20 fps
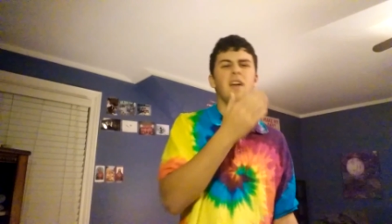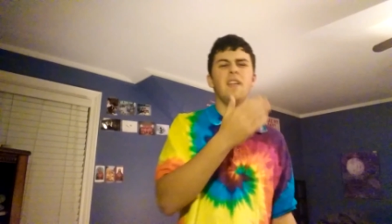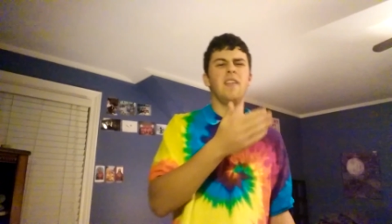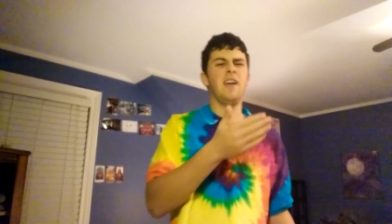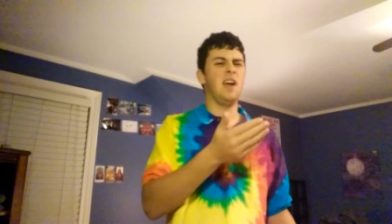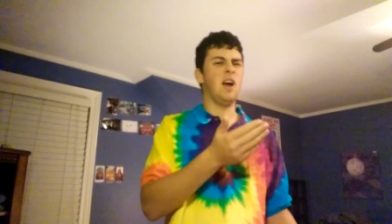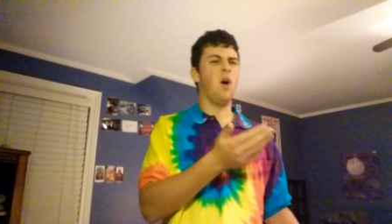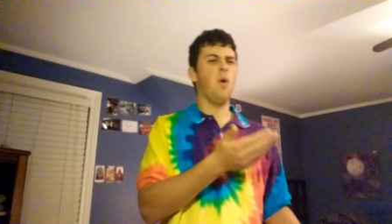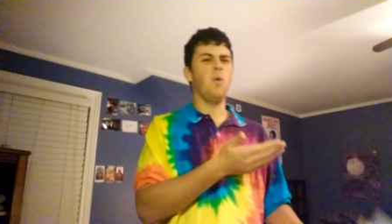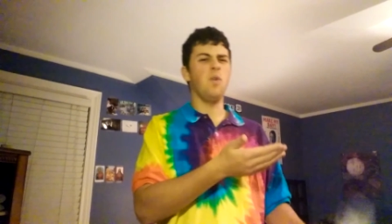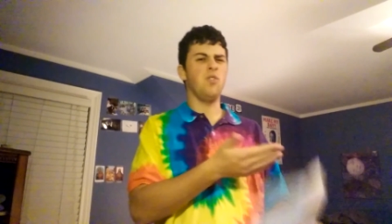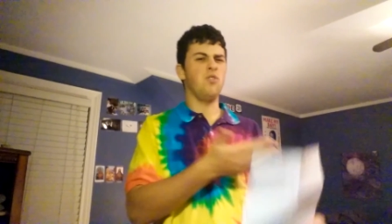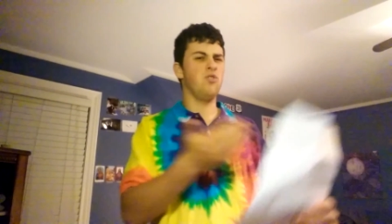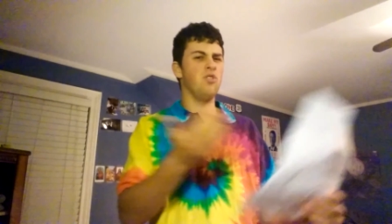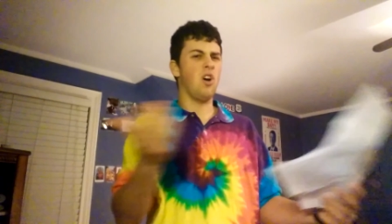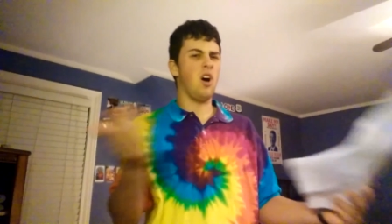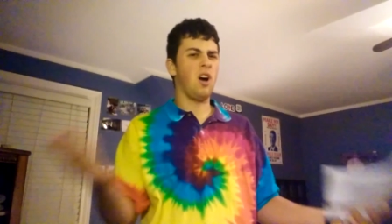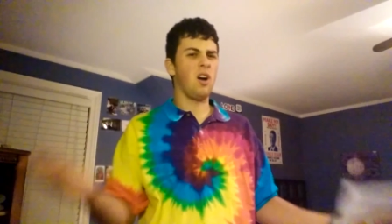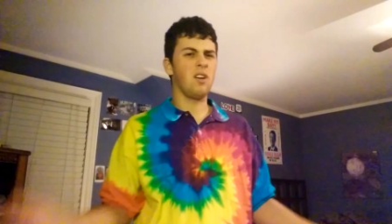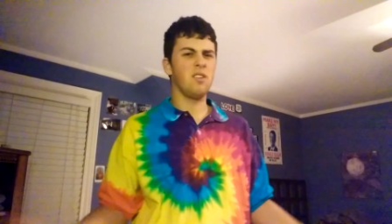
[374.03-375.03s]
They always
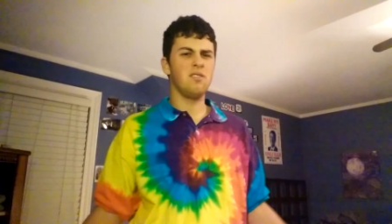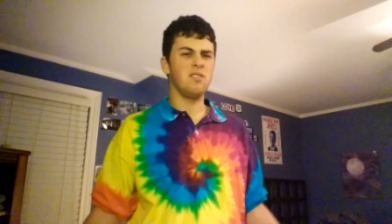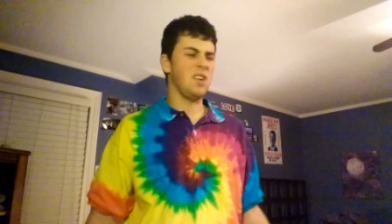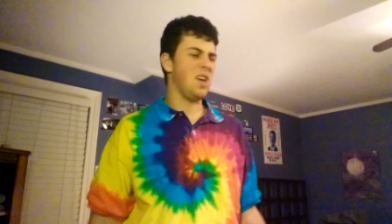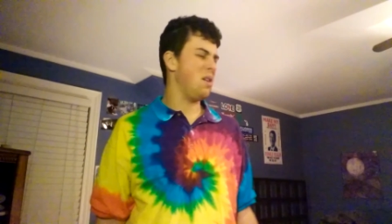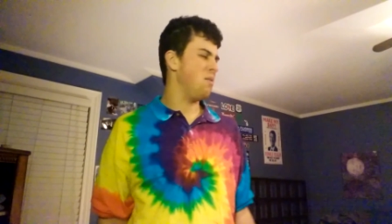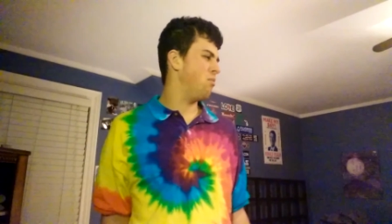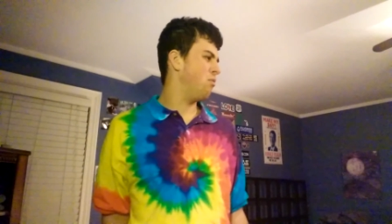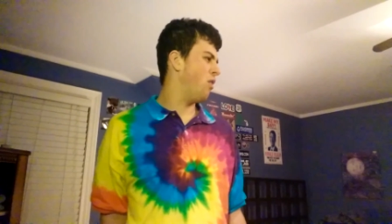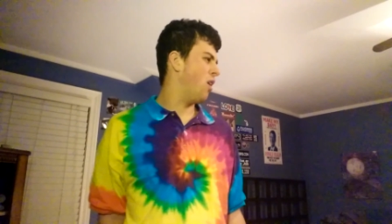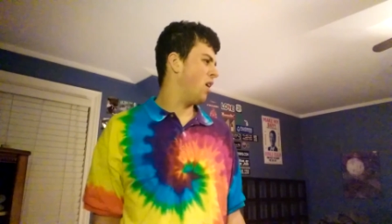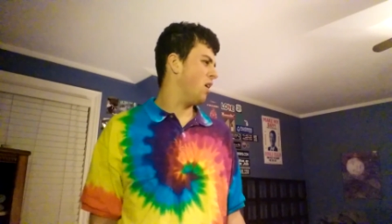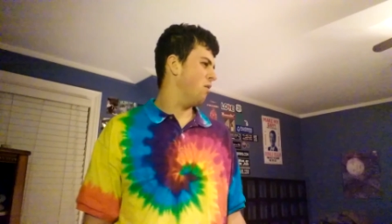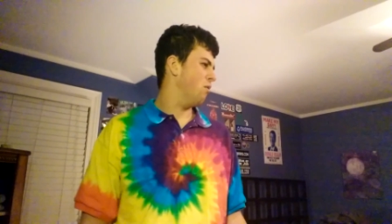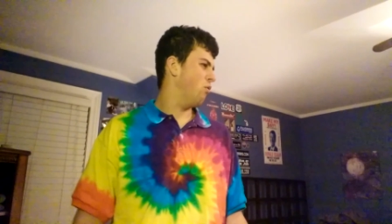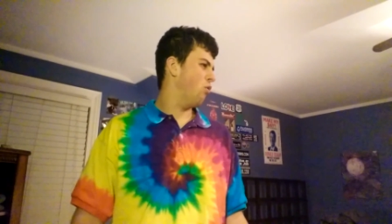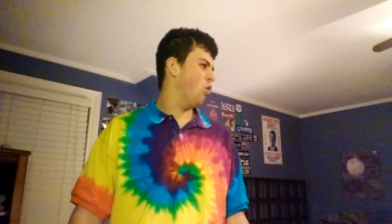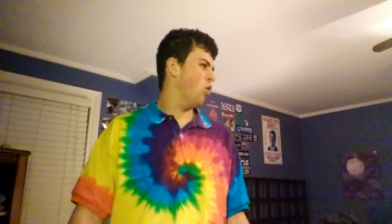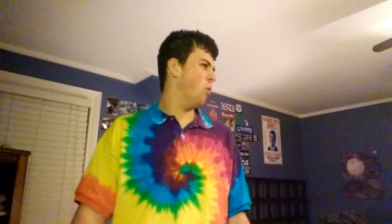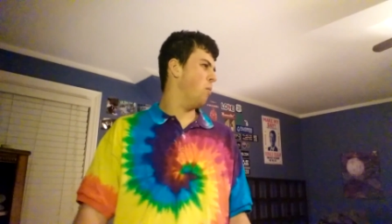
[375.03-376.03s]
suck. Same fucking
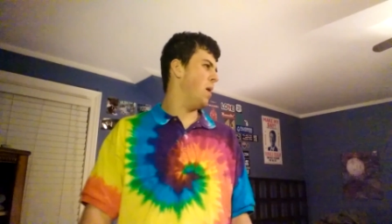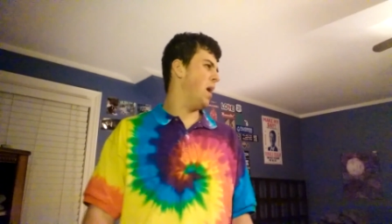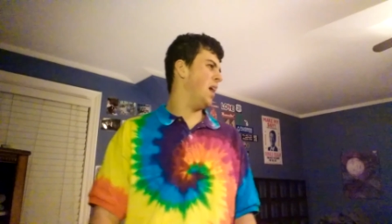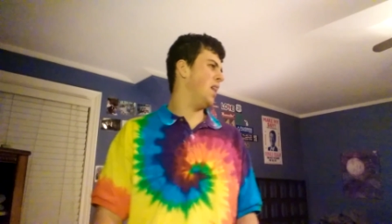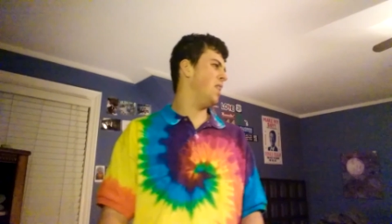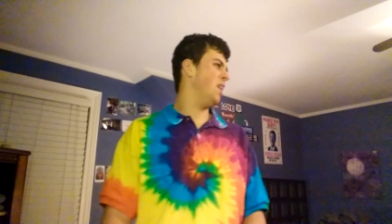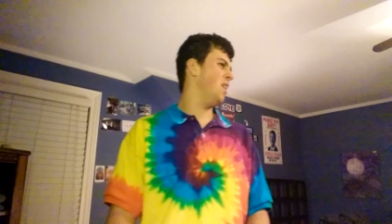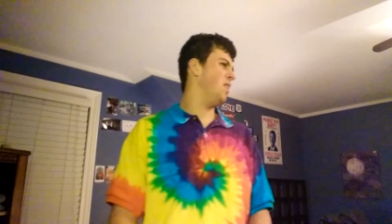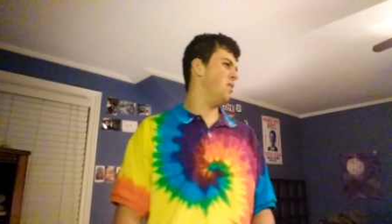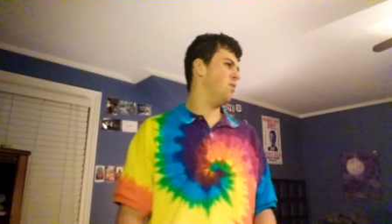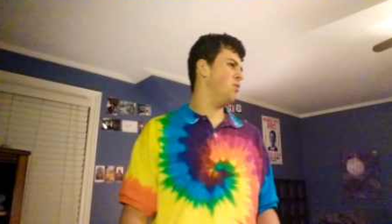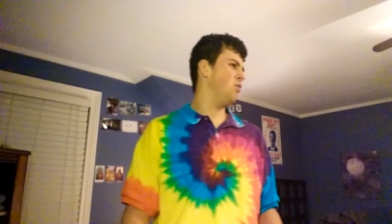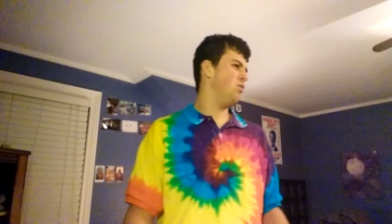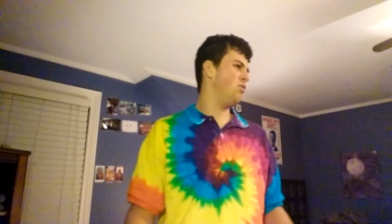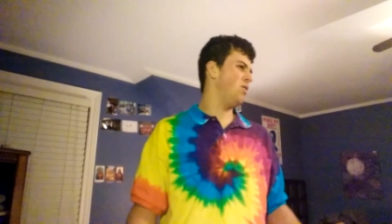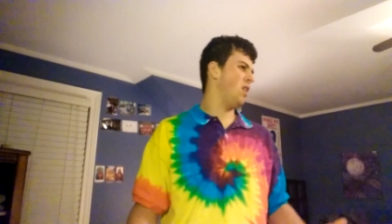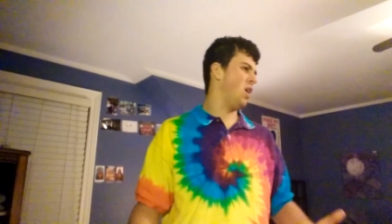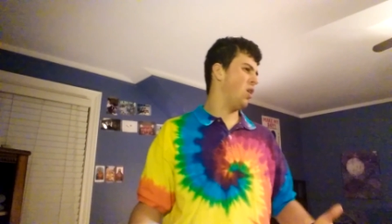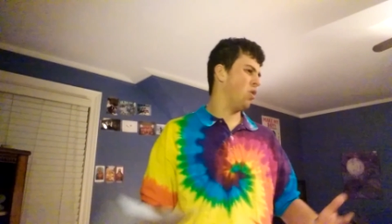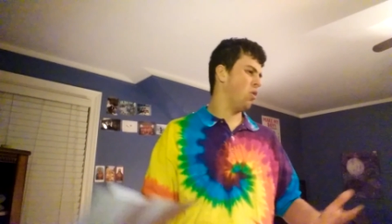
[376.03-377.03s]
format. And they're
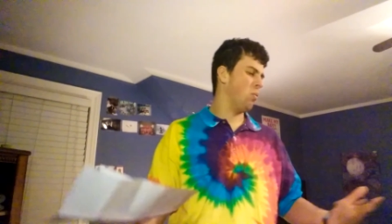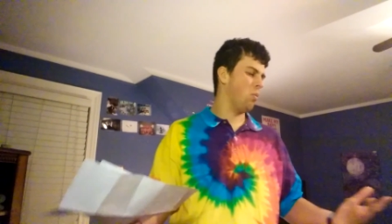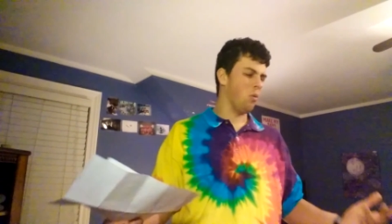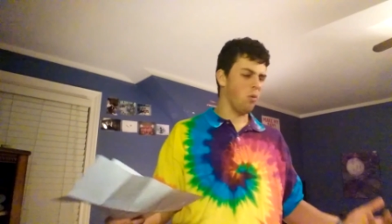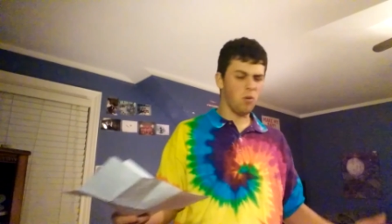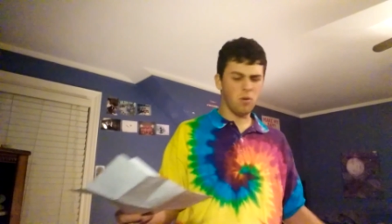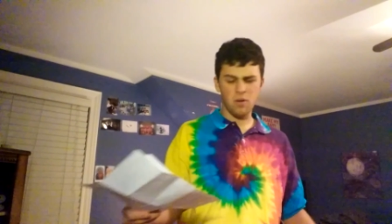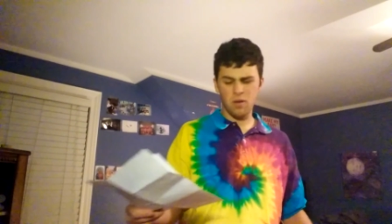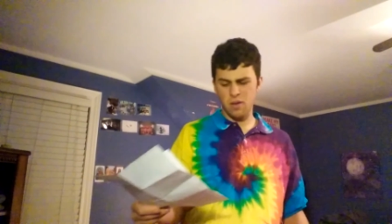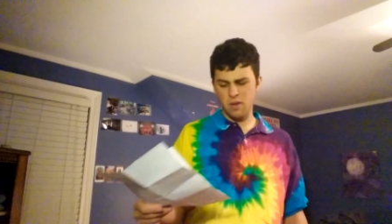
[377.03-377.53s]
just terrible.